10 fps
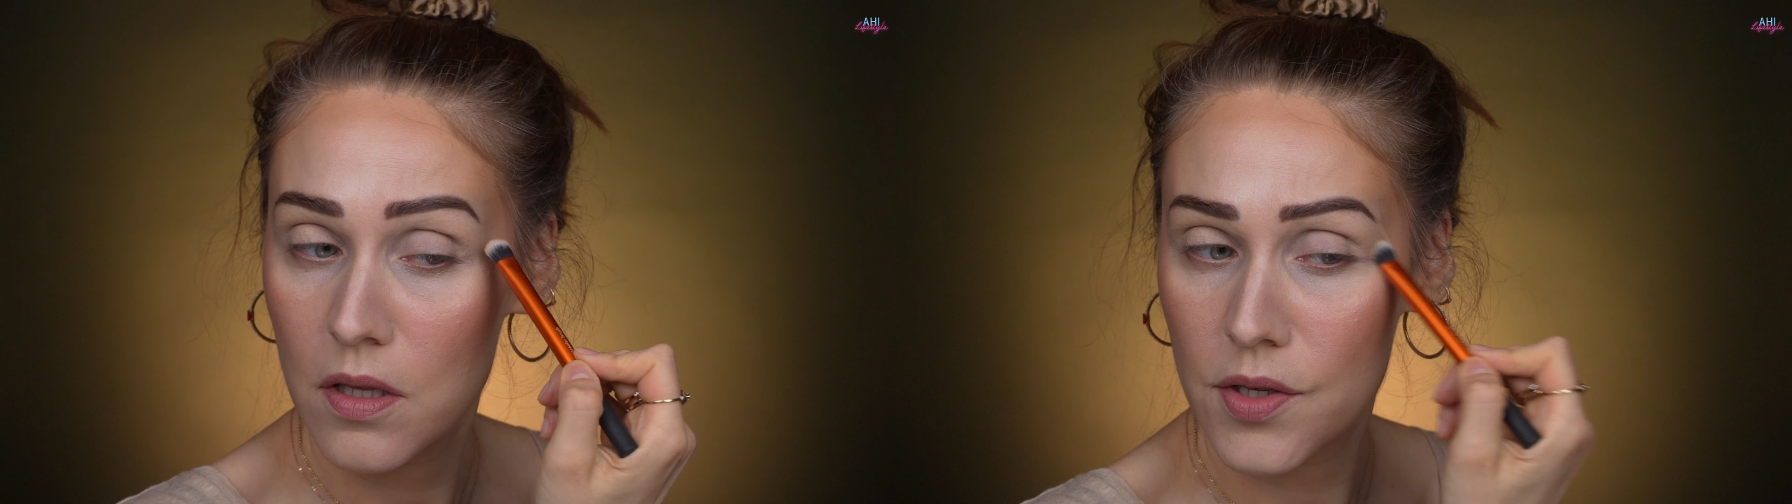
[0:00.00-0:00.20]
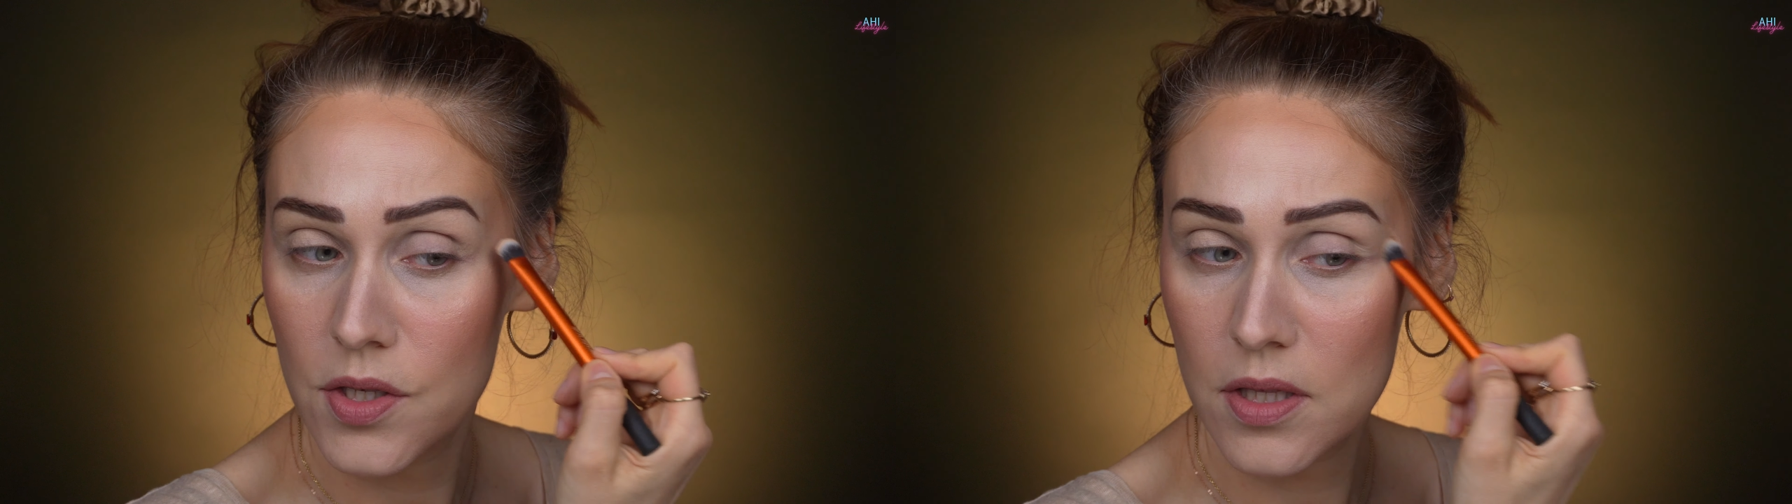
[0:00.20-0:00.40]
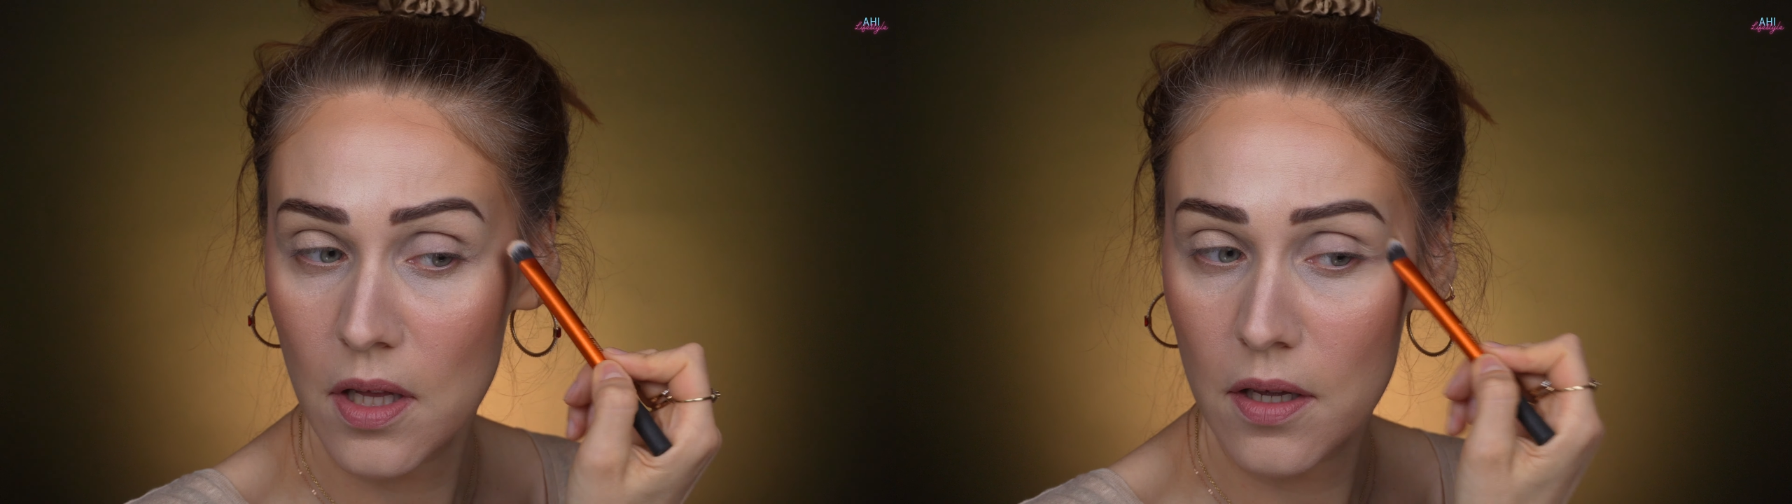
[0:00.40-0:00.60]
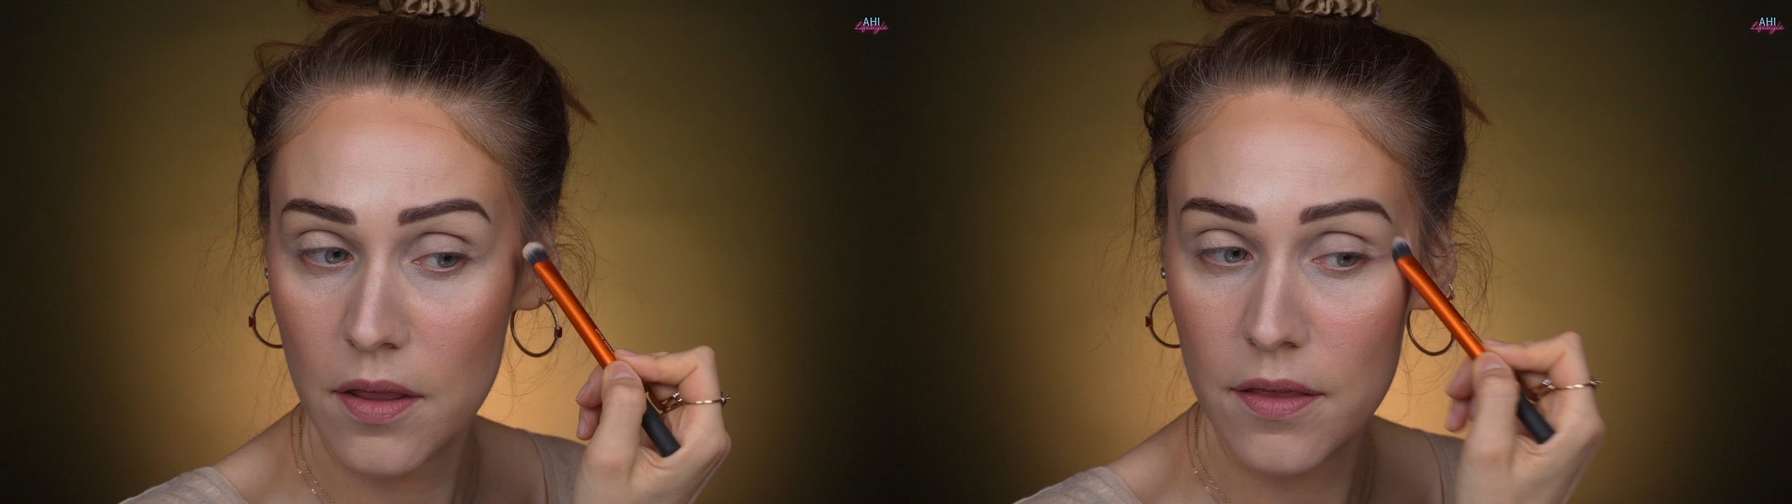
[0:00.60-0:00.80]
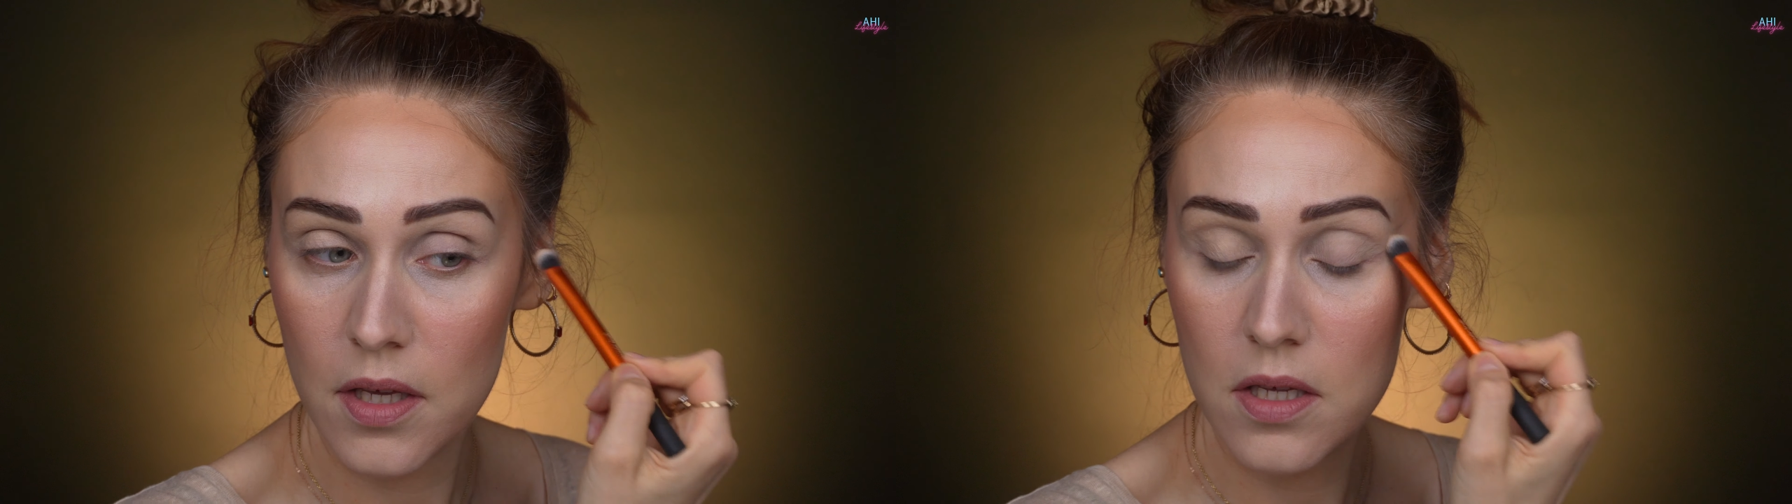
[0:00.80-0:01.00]
just
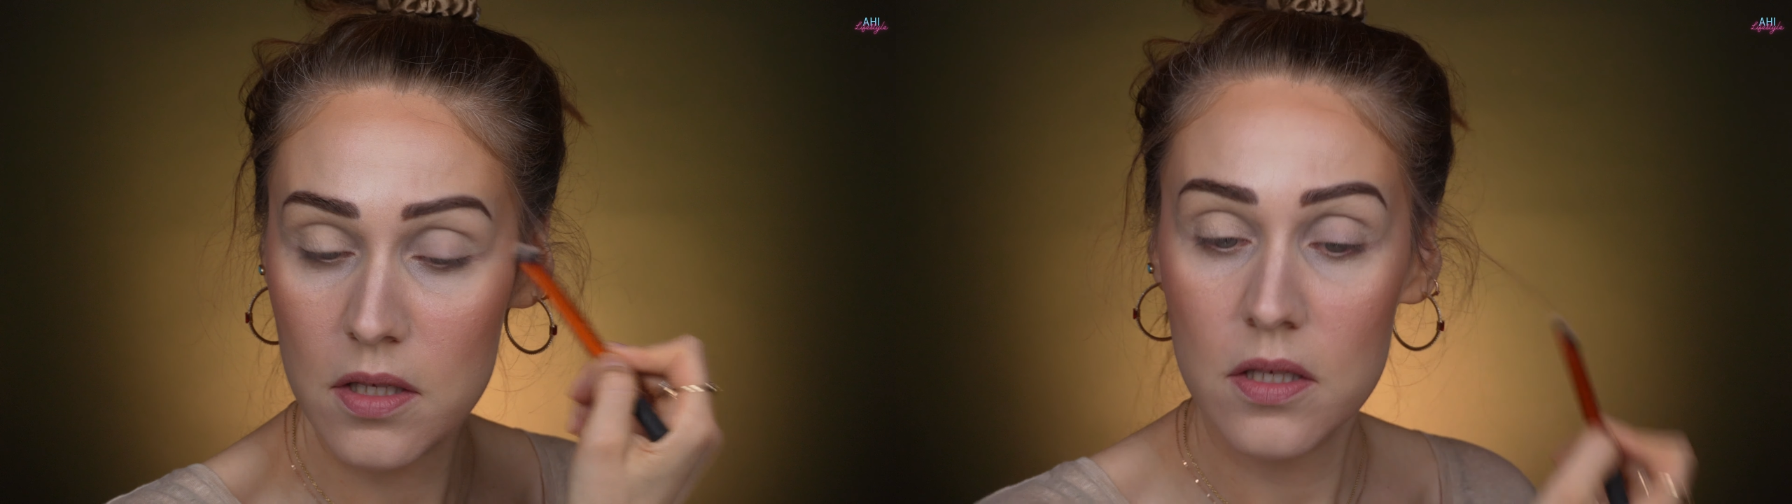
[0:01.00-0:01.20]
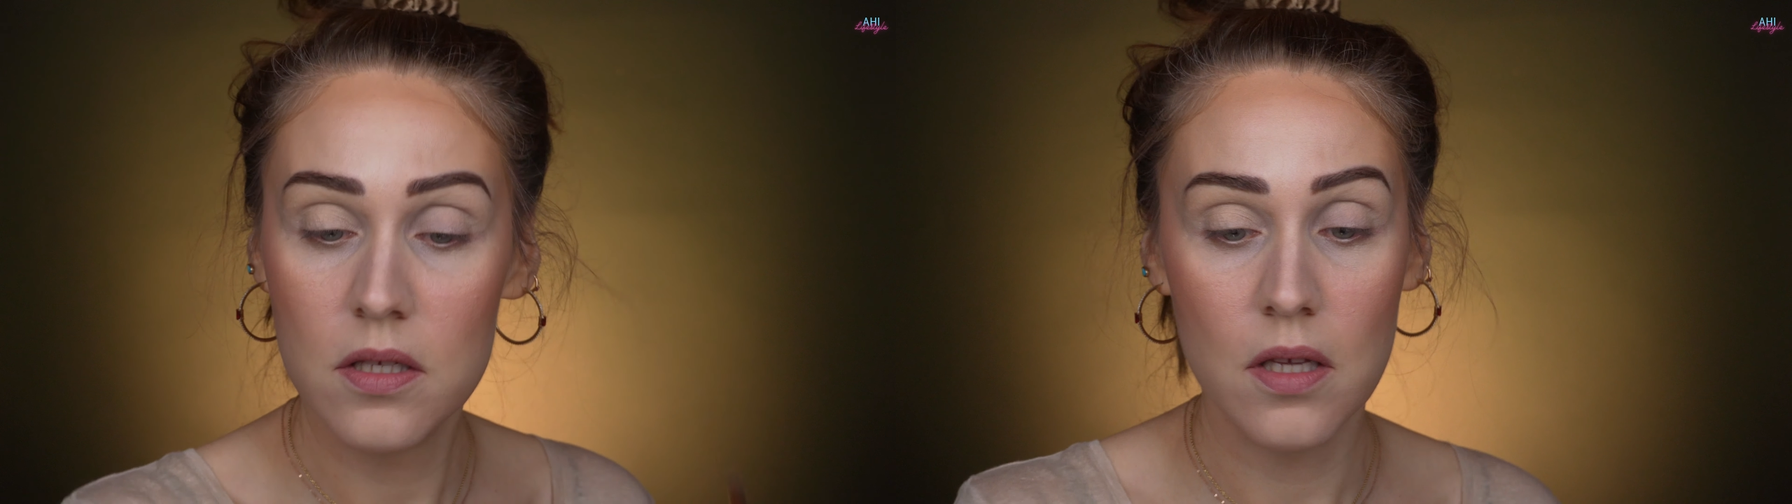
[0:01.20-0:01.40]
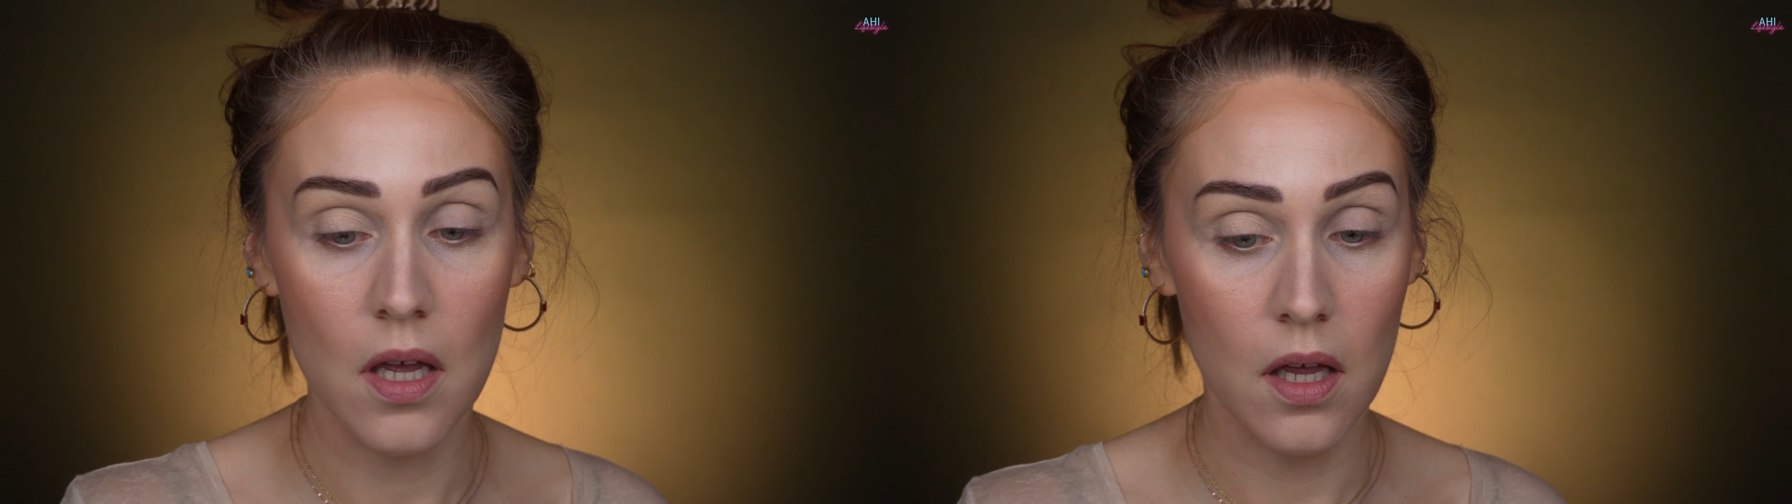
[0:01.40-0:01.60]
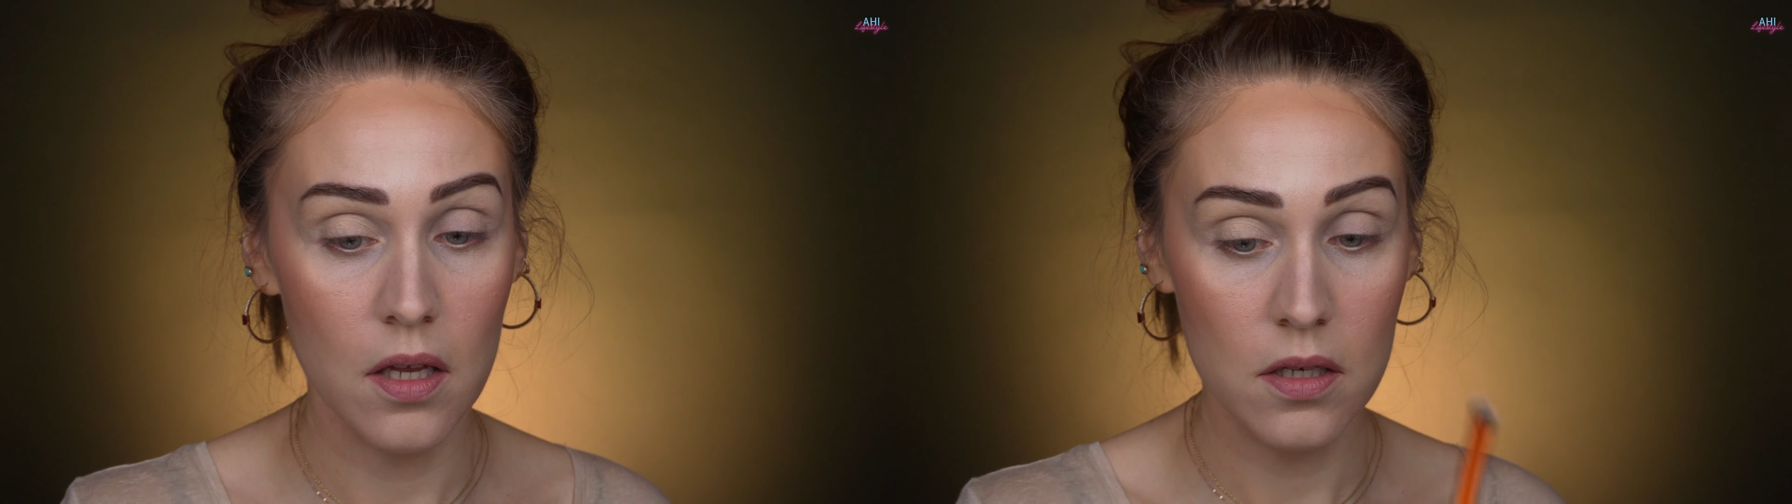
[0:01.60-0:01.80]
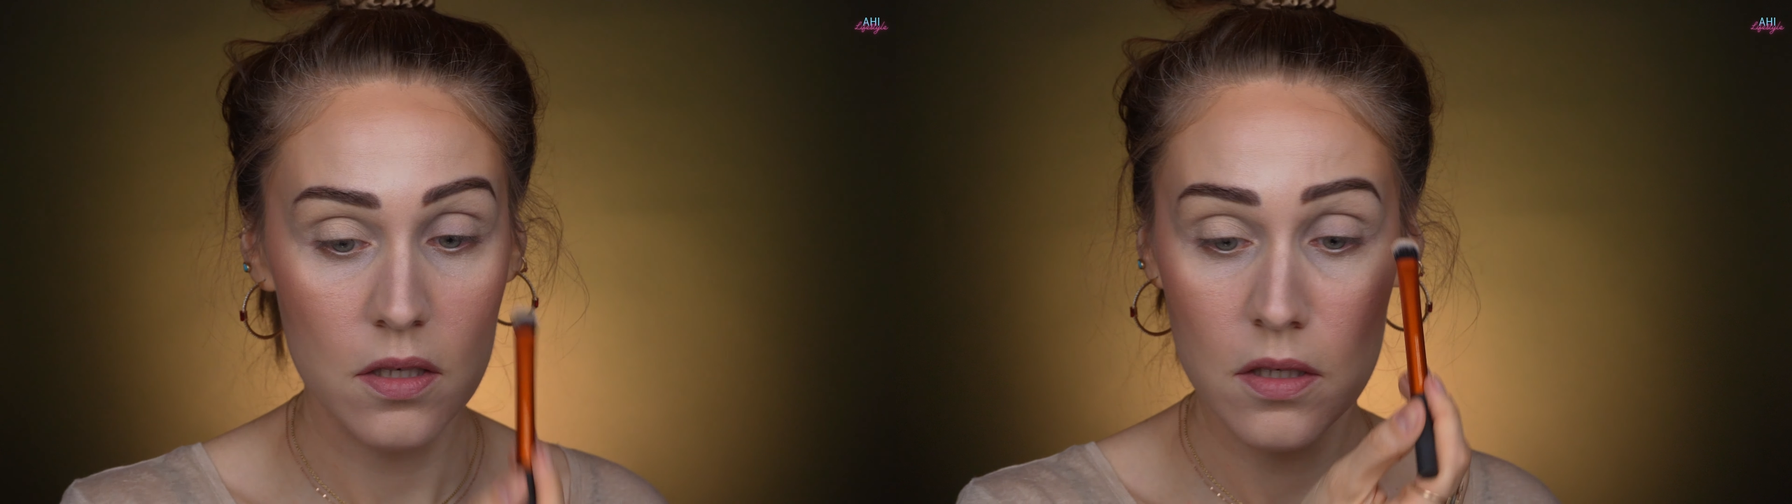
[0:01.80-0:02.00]
like this,
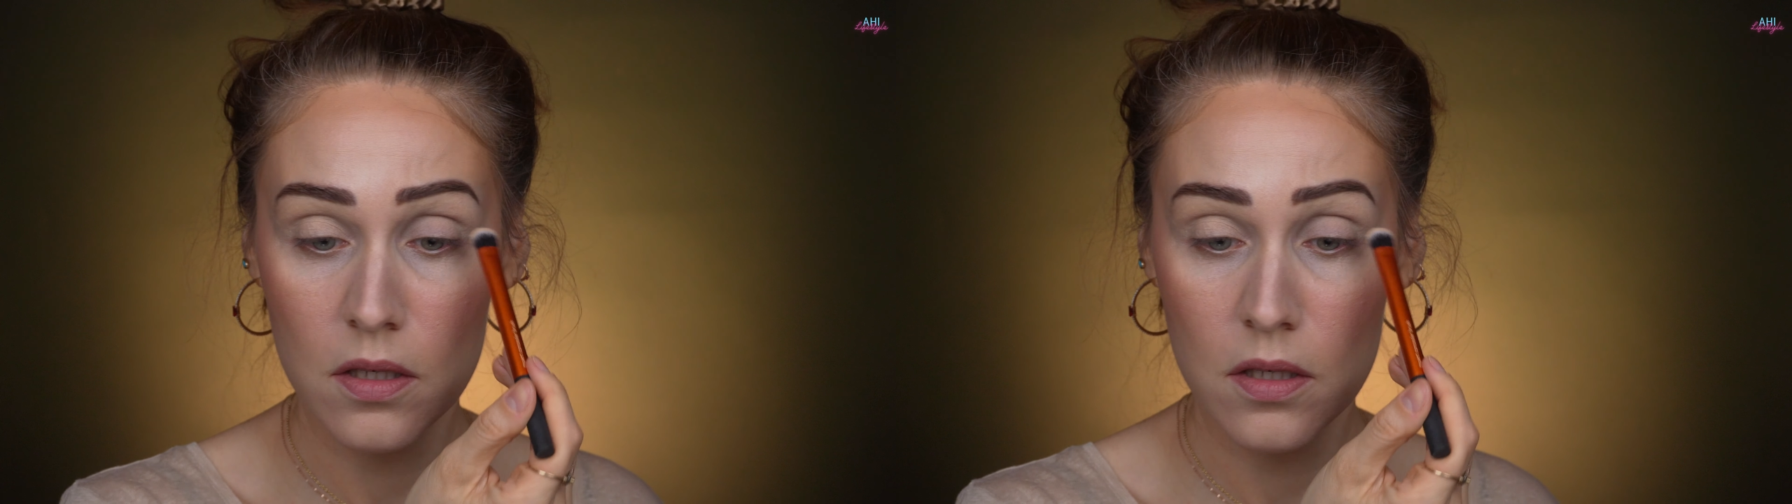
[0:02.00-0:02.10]
and